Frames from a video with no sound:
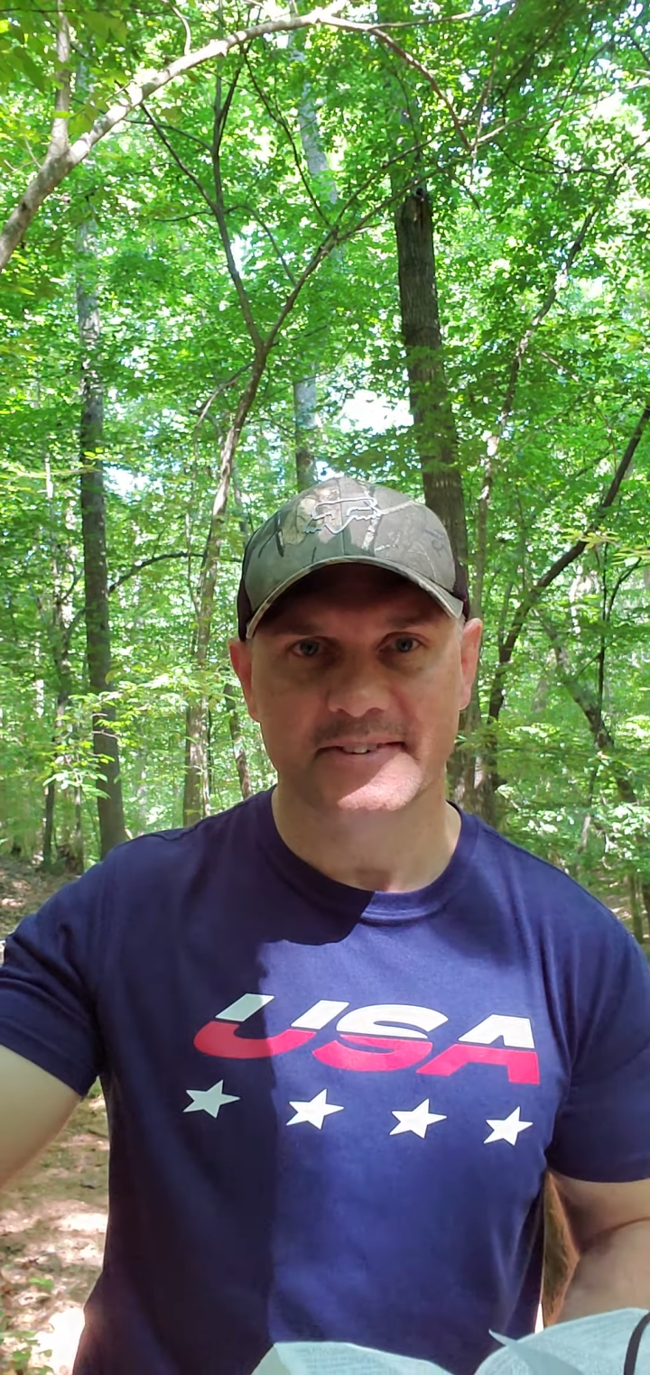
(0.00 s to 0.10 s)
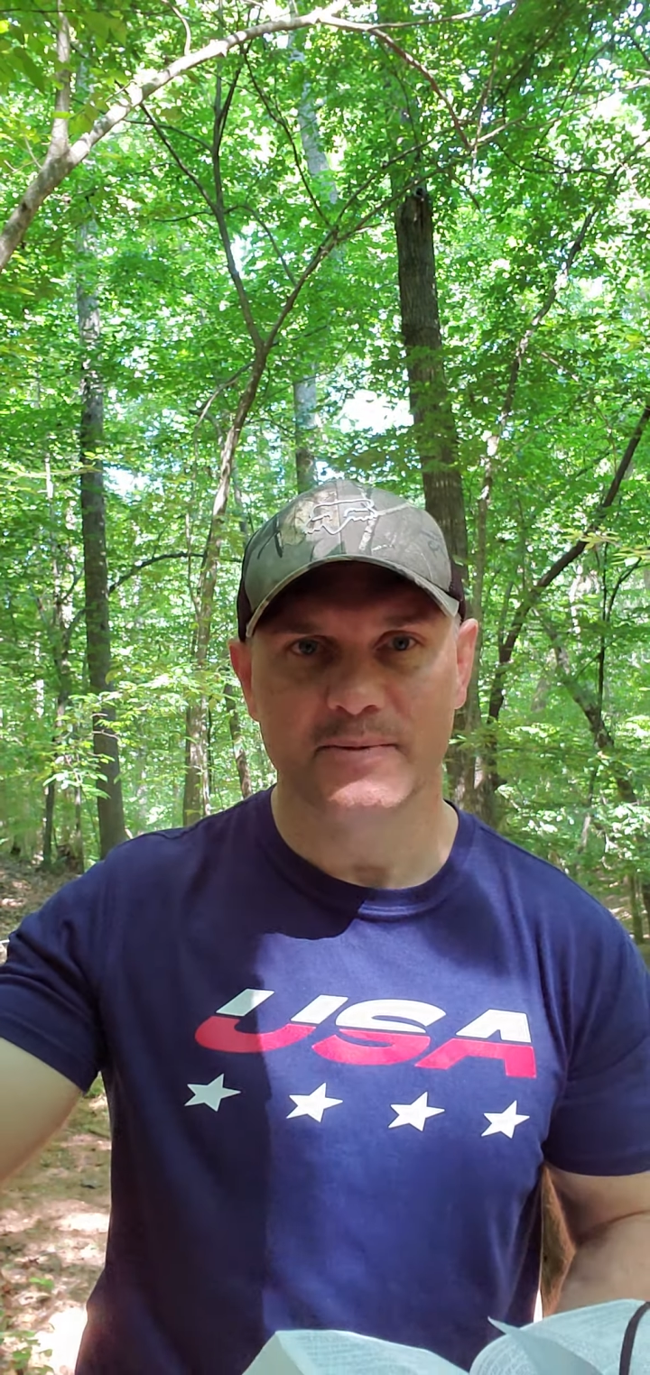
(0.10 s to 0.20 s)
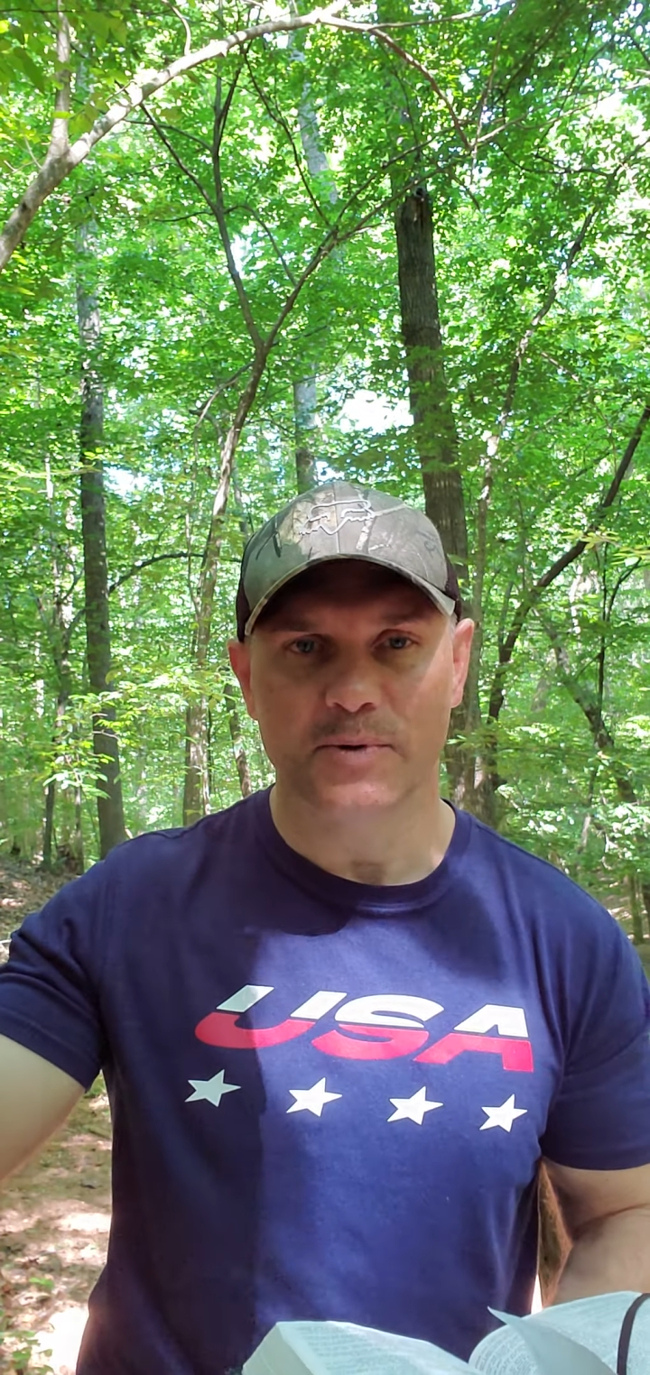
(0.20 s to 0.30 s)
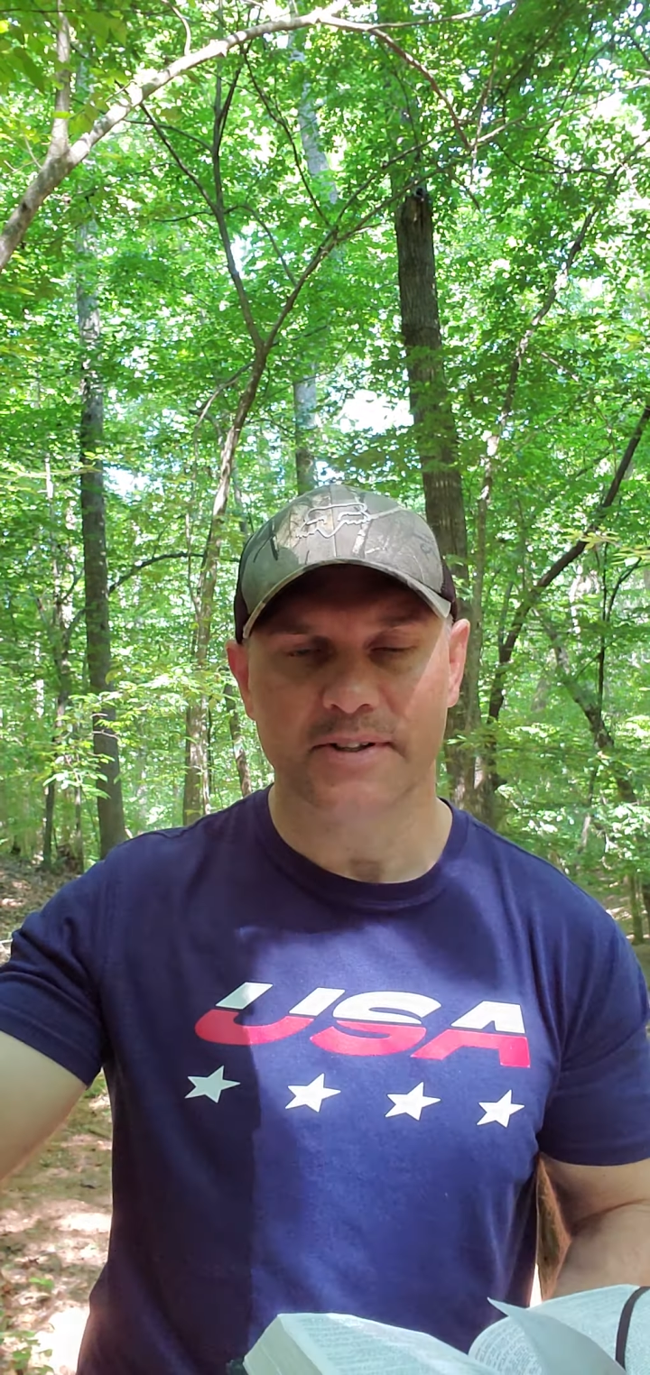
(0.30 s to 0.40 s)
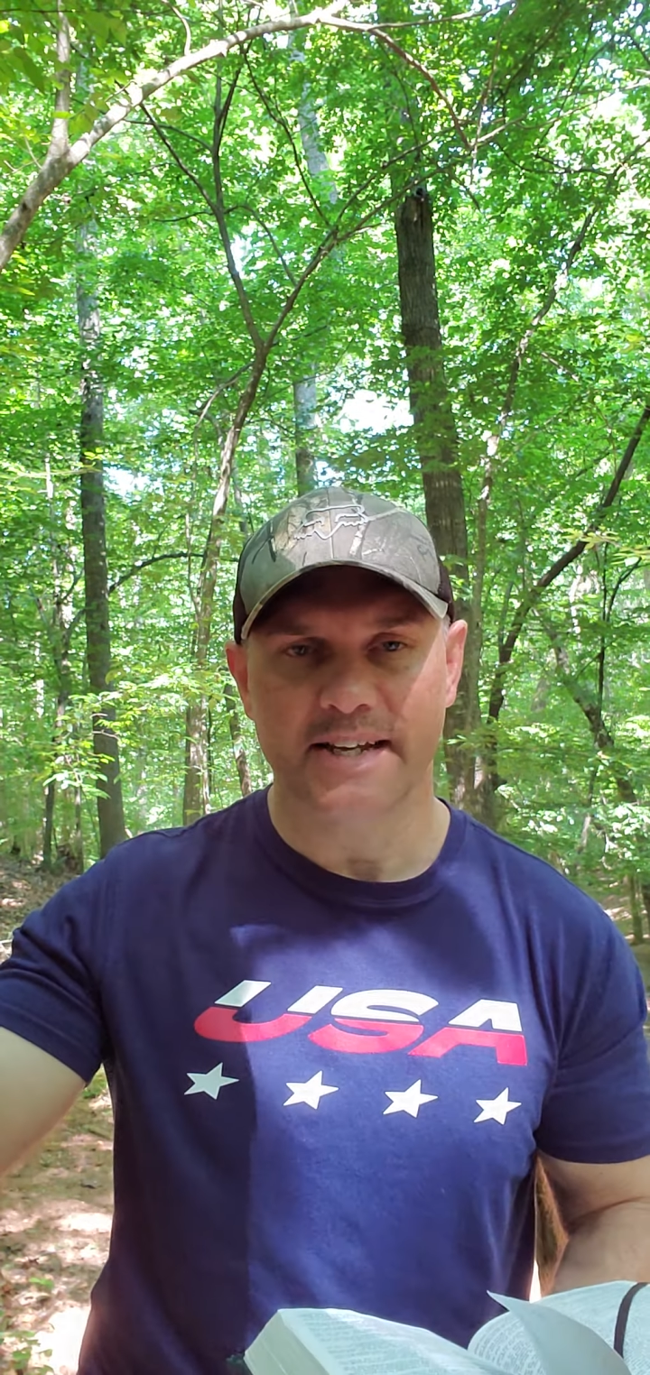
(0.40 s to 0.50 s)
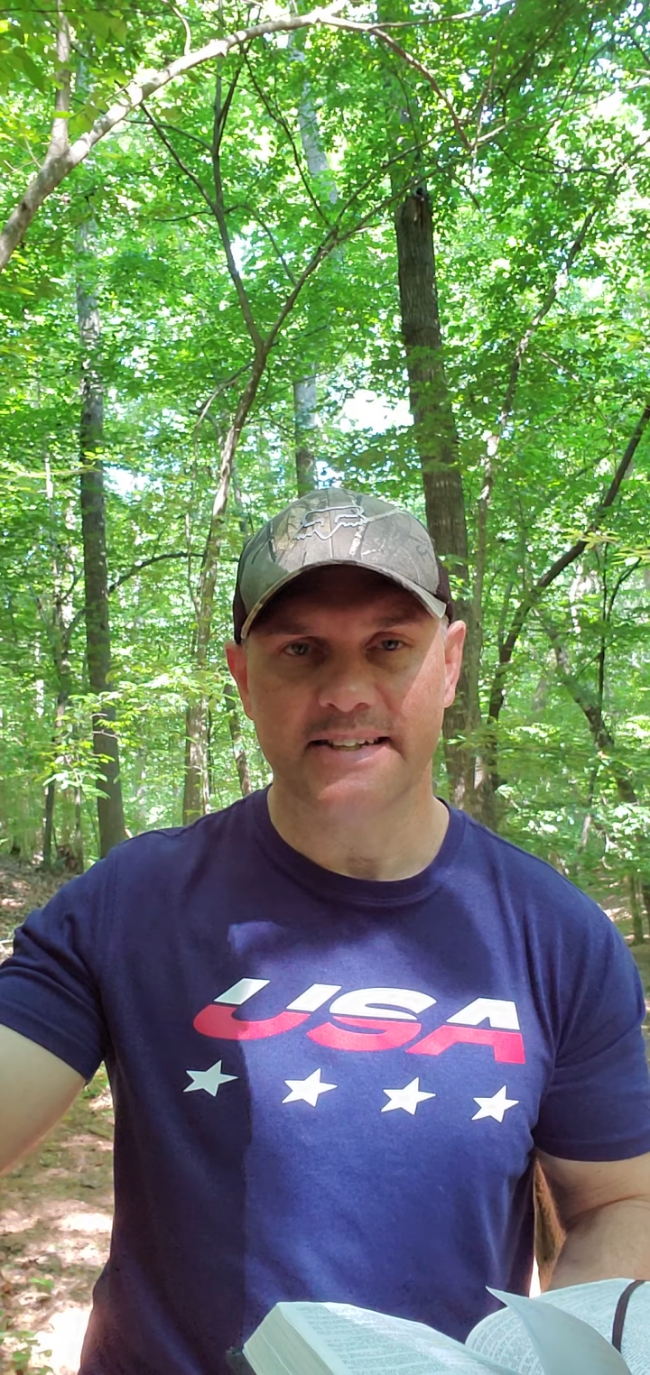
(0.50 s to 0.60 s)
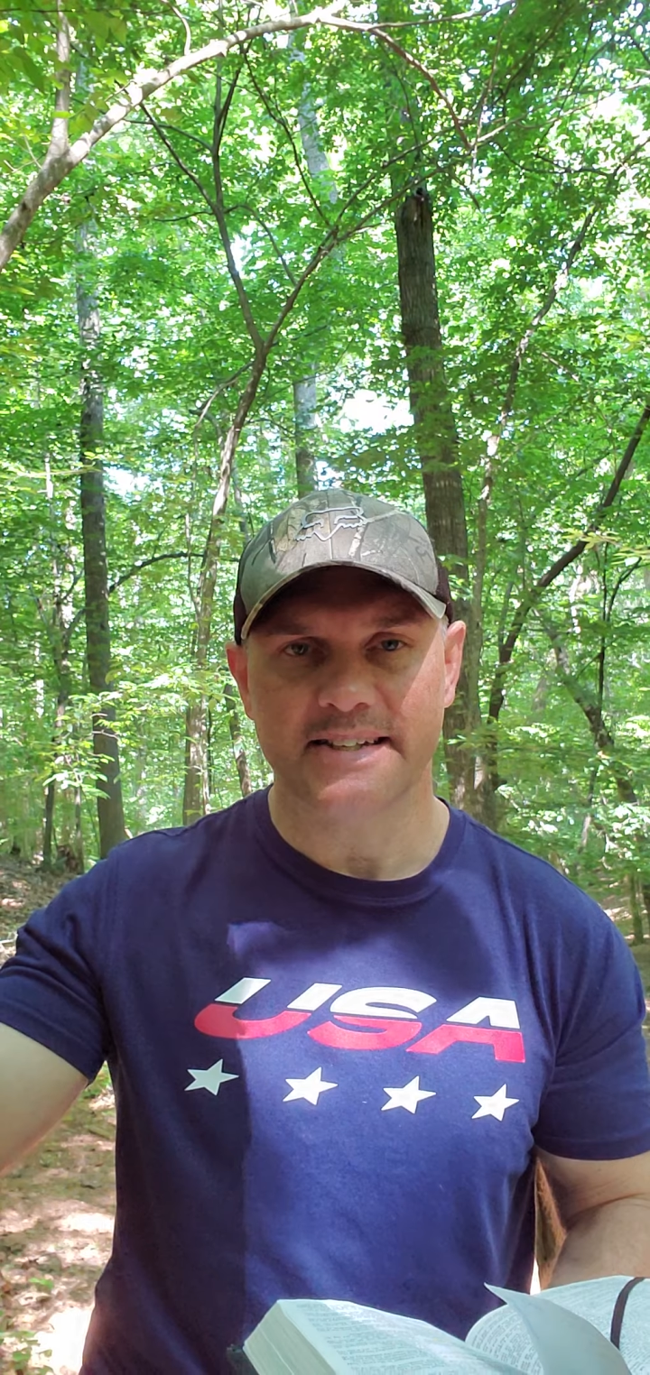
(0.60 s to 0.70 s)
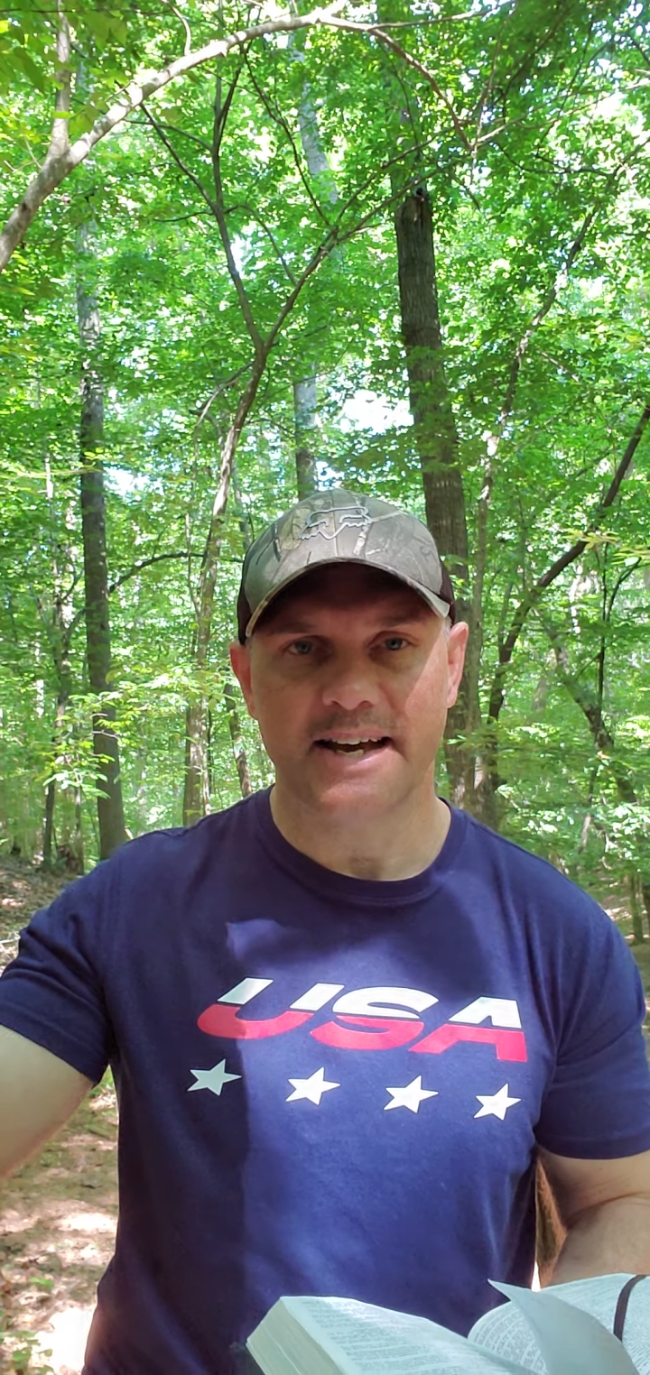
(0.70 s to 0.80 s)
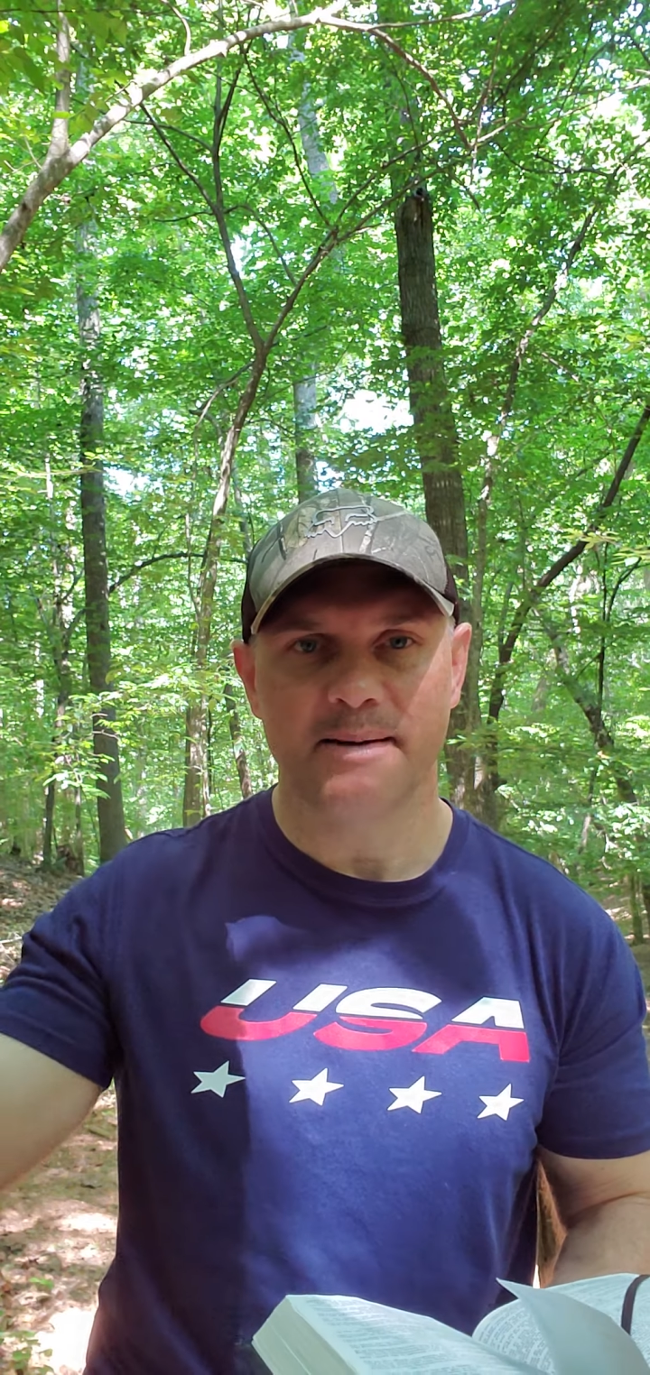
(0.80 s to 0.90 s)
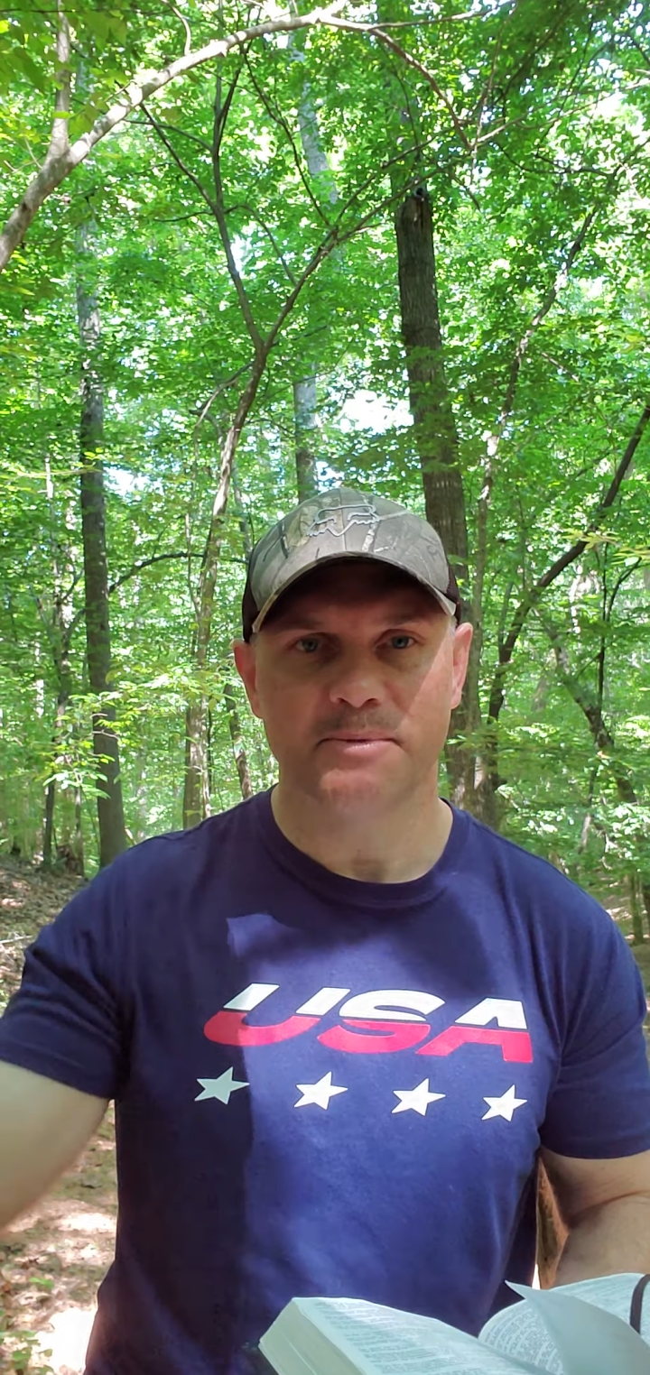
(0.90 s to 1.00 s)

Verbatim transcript: We're going to take the time